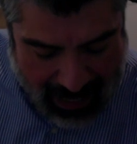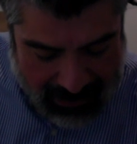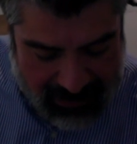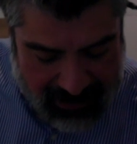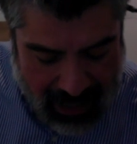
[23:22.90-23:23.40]

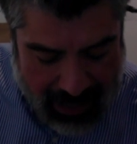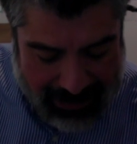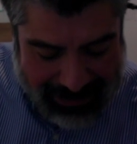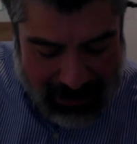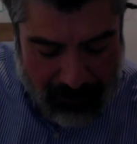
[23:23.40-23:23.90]

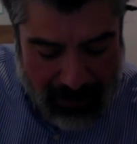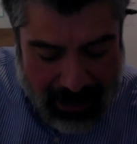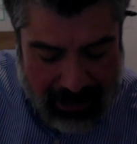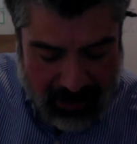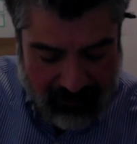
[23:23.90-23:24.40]

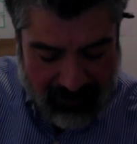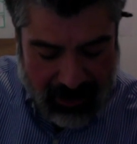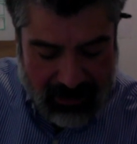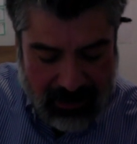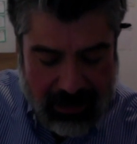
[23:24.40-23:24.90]
anti-emetic
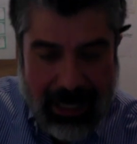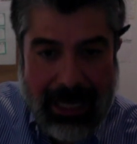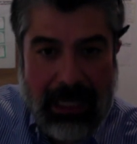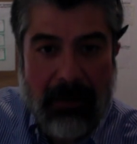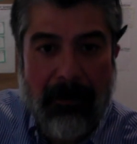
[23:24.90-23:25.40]
effect.
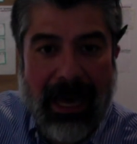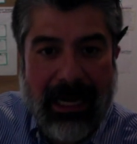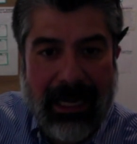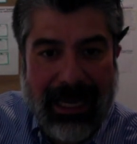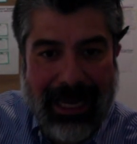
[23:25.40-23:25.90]

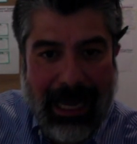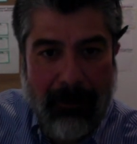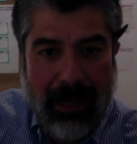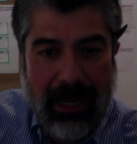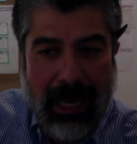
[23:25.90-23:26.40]
Emetic,
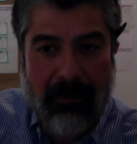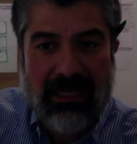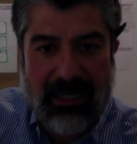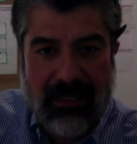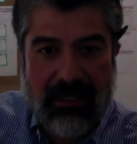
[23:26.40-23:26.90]
em-
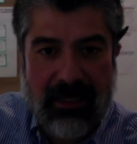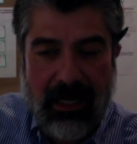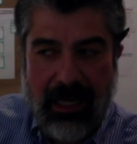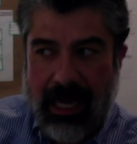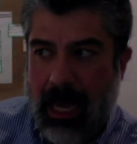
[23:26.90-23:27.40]
emesis.
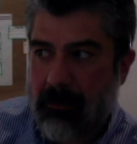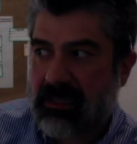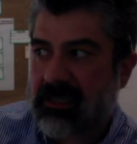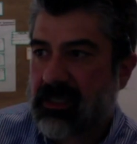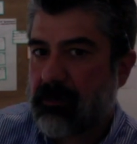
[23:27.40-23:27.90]

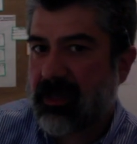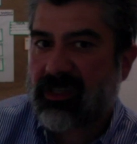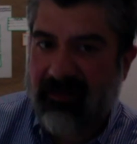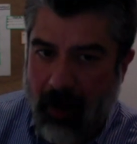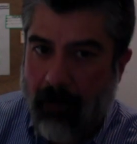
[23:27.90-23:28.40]
Emesis
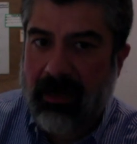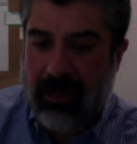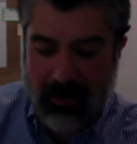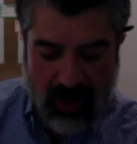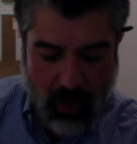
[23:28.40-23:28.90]
means
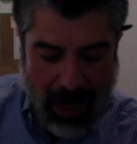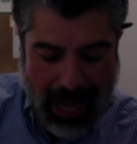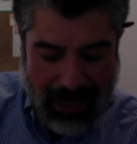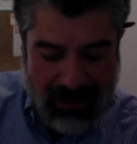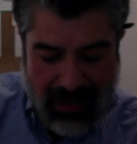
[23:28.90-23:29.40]
vomiting. So
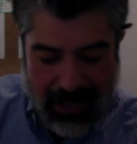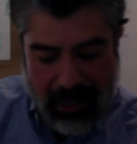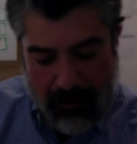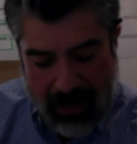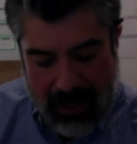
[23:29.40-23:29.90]

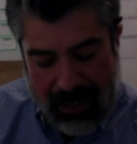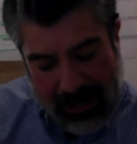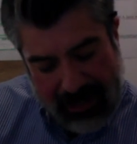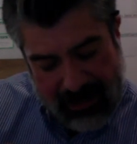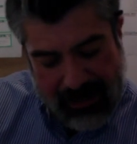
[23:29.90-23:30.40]
anti-emetic,
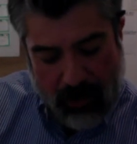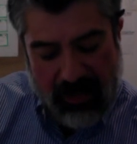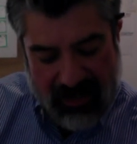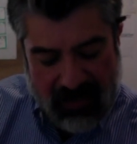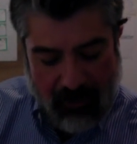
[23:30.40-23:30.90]
it
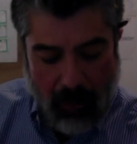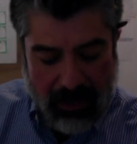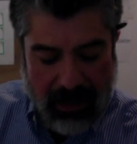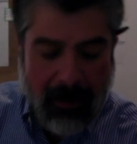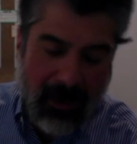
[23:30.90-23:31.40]
decreases
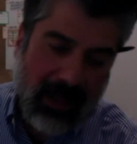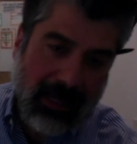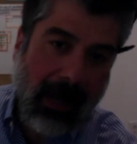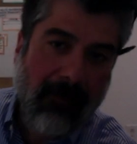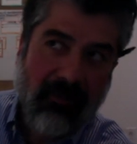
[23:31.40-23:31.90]
vomiting.
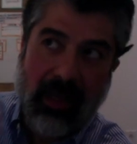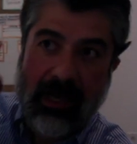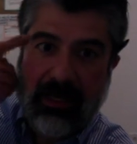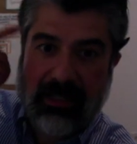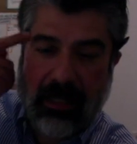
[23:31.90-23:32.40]
Yeah,
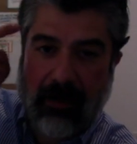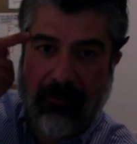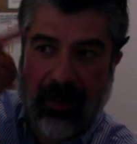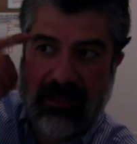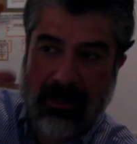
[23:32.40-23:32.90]
because it
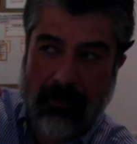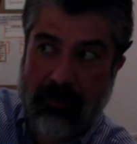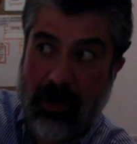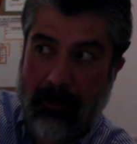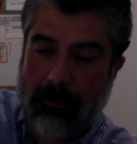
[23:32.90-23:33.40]
affects the,
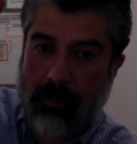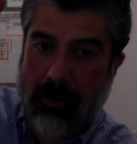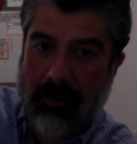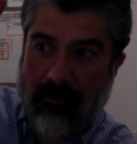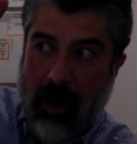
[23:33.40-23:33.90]
the,
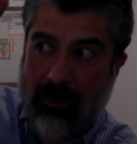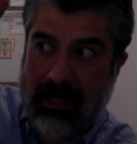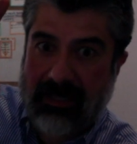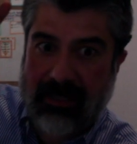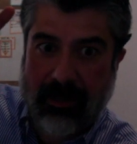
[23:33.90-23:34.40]
the
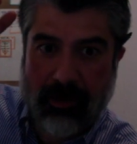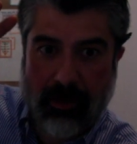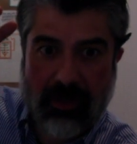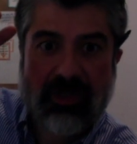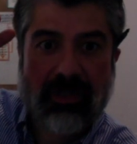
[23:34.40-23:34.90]
vomiting
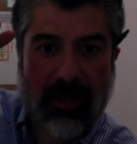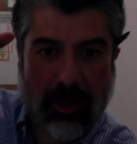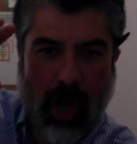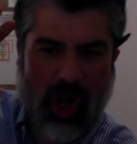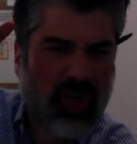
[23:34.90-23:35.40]
centers, the
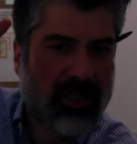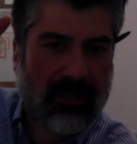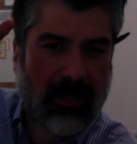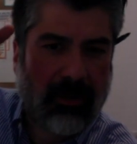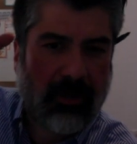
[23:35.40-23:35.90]

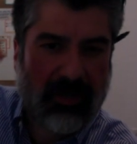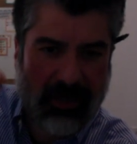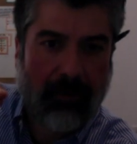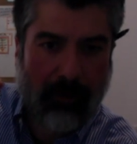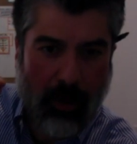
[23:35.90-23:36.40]
noxious centers
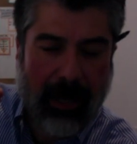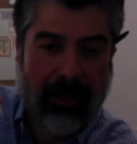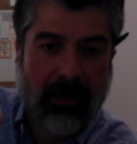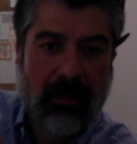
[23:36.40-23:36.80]
in the brain,